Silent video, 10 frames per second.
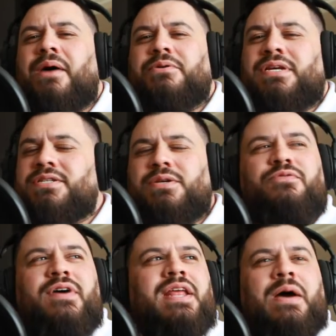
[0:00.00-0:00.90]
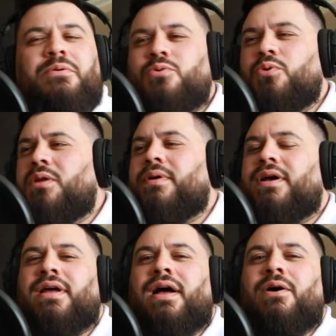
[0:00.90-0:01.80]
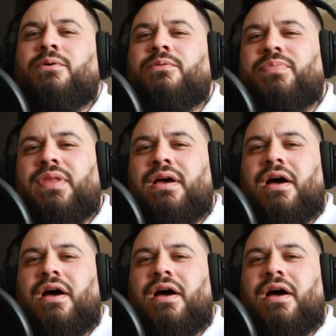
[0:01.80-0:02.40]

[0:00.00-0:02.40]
it's so funny. I was talking about how